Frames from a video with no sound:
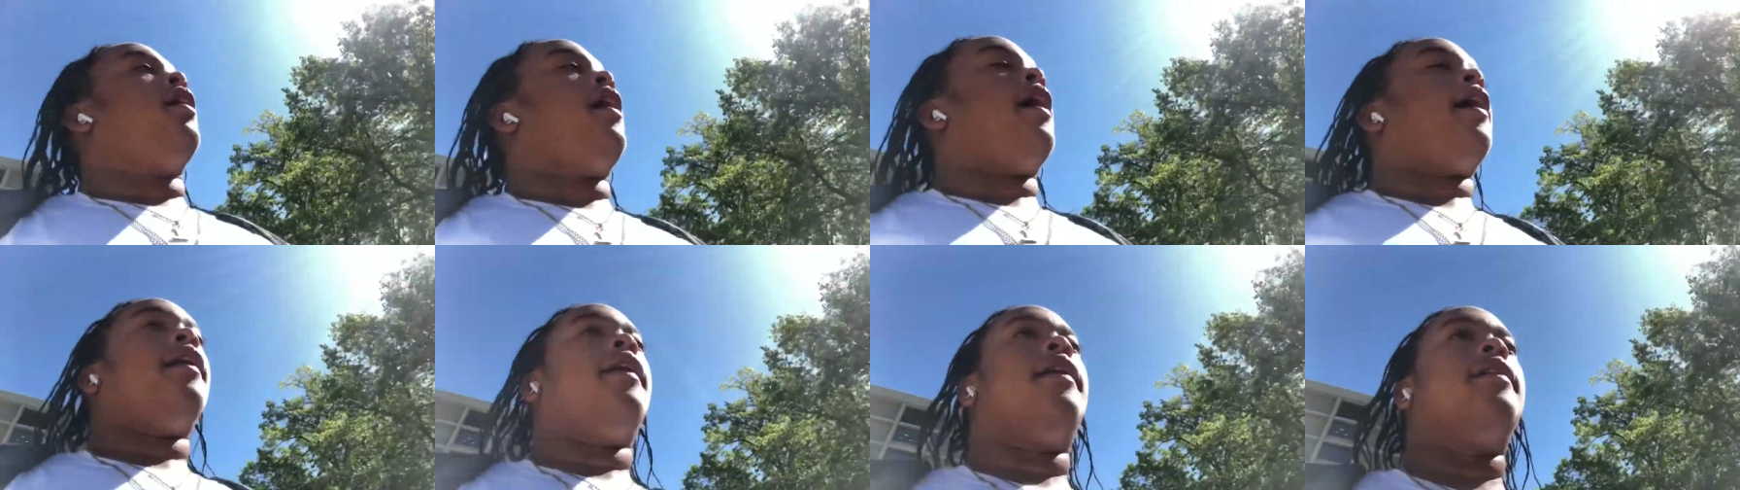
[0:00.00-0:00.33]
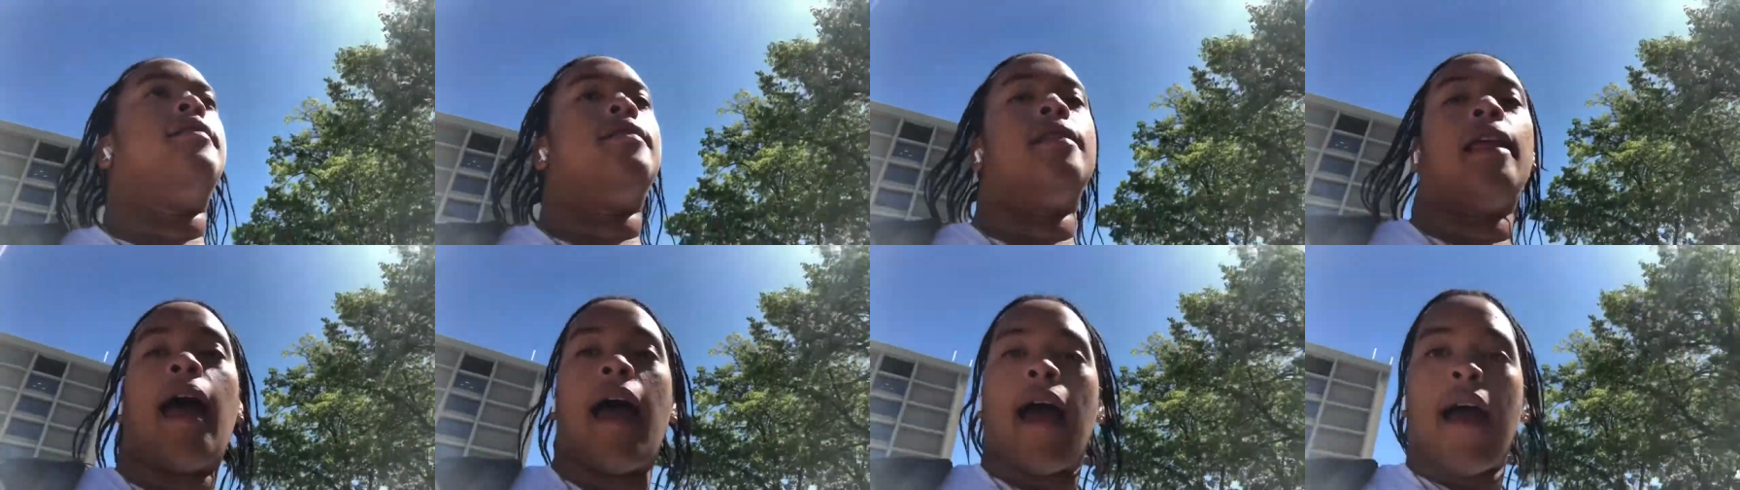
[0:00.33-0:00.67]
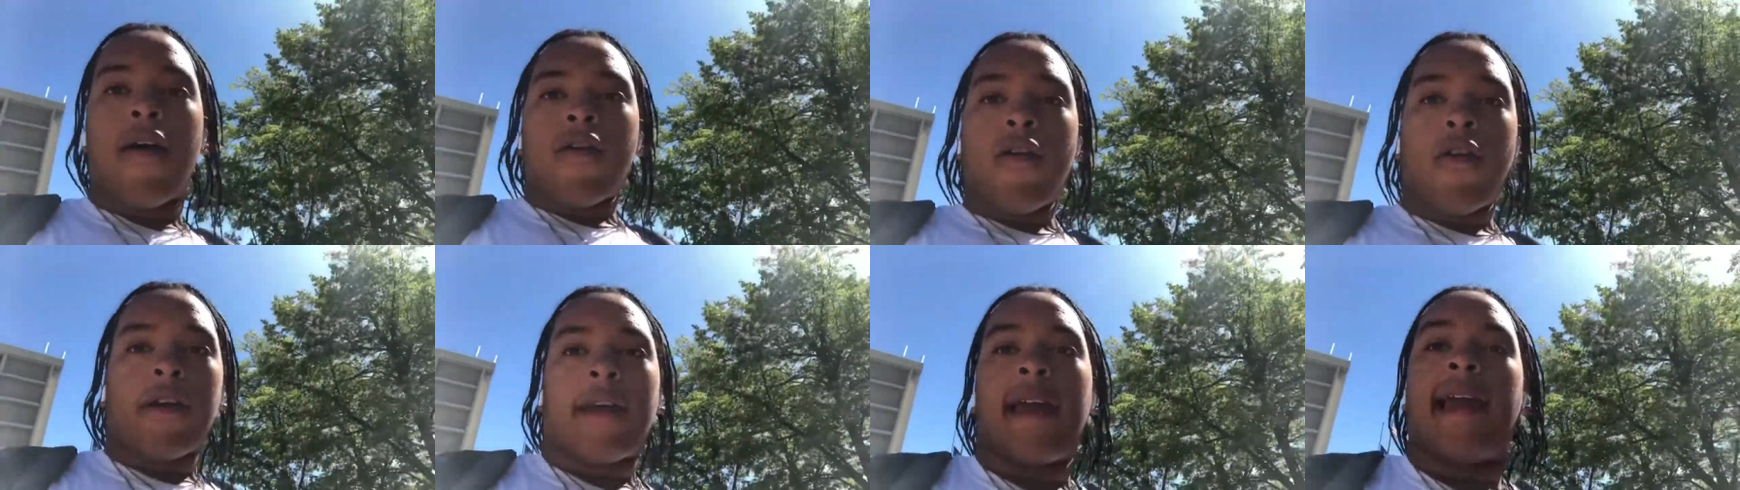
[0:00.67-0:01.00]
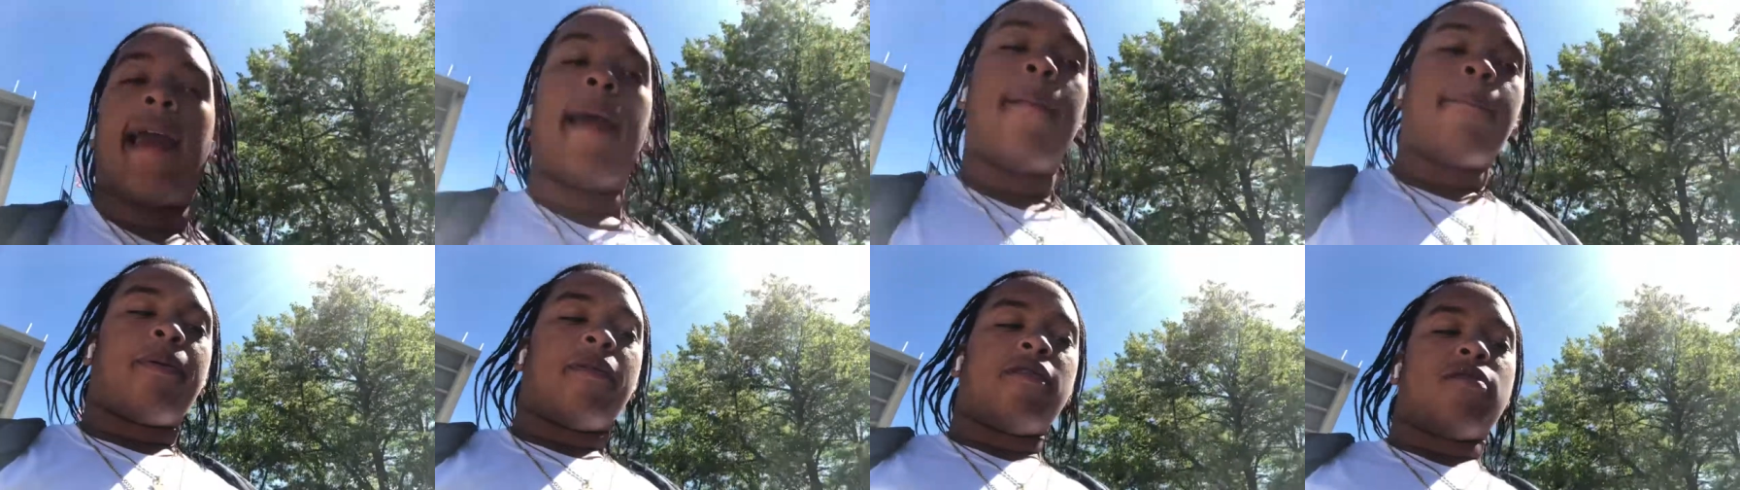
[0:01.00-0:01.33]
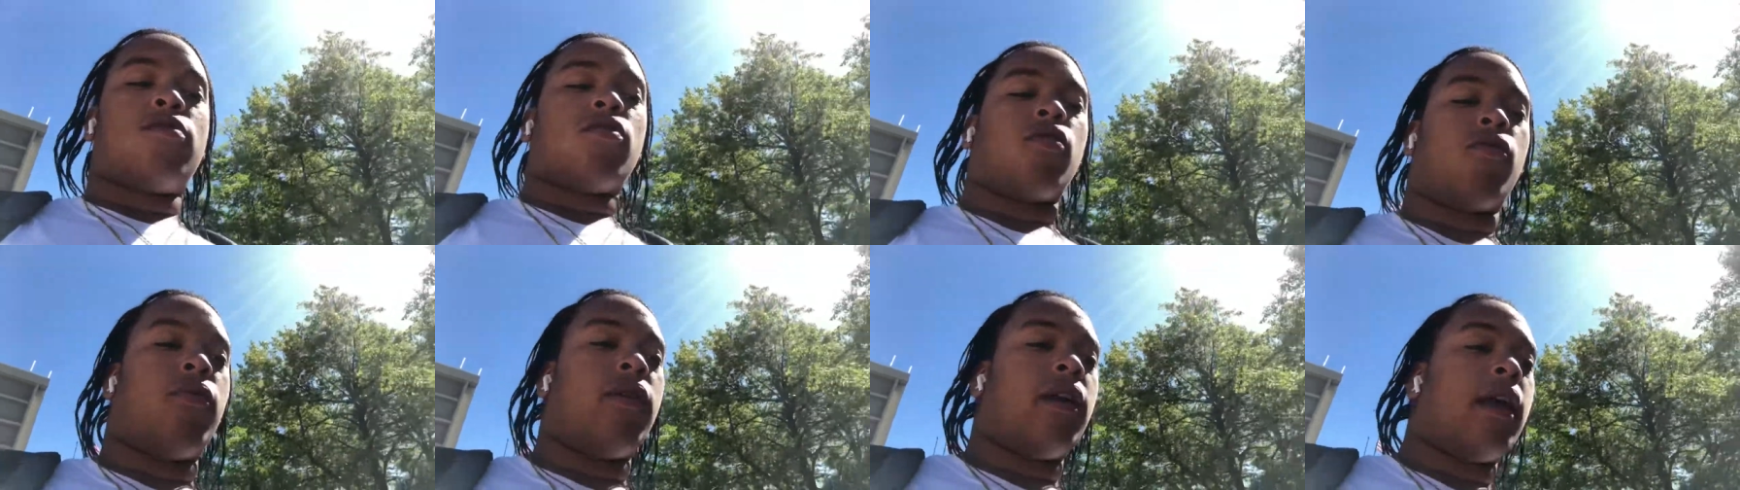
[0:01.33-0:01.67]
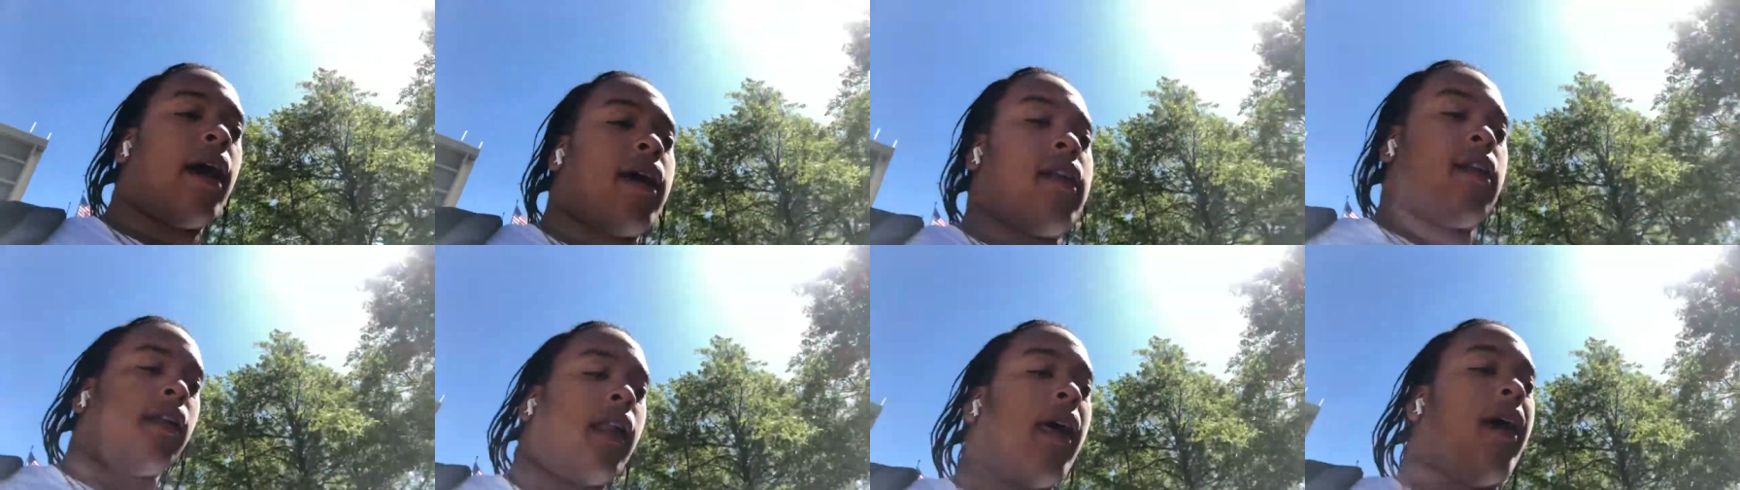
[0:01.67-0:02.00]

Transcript: and it's not on campus, so we gotta